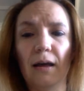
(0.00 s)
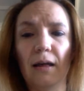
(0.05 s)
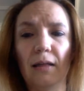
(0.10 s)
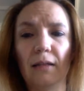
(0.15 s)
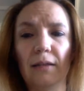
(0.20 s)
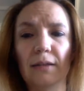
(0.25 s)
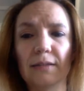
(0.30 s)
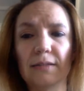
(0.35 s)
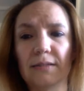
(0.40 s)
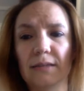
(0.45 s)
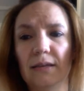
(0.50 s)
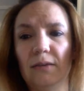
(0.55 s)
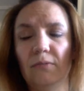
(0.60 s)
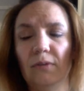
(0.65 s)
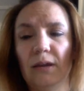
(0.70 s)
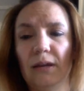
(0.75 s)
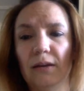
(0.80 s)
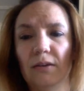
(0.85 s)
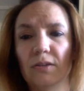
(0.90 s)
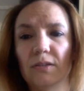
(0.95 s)
let's see,
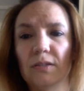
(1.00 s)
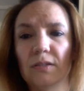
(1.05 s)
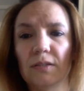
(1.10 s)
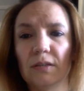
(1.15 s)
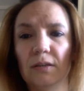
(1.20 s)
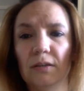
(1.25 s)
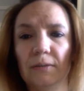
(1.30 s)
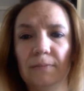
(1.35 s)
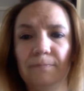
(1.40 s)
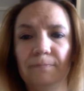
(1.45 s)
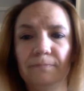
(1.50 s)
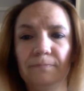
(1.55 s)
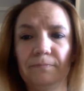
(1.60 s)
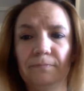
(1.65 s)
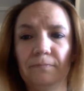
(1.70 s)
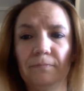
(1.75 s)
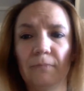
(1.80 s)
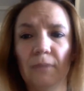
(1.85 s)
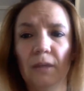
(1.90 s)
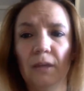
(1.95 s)
what else?
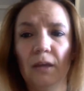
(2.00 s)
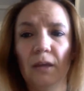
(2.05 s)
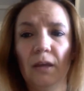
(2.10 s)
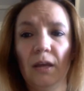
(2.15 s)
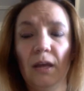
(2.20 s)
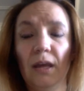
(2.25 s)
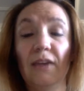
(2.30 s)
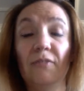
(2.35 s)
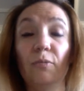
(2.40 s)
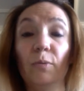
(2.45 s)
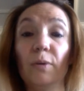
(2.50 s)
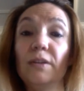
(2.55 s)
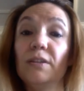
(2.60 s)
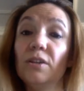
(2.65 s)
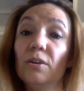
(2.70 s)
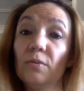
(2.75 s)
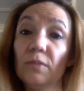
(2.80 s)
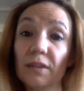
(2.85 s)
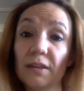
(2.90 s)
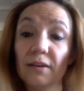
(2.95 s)
If we
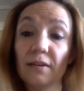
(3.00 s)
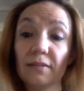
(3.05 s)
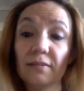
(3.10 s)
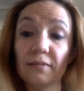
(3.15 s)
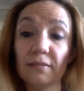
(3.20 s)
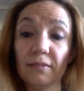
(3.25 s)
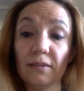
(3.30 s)
do this,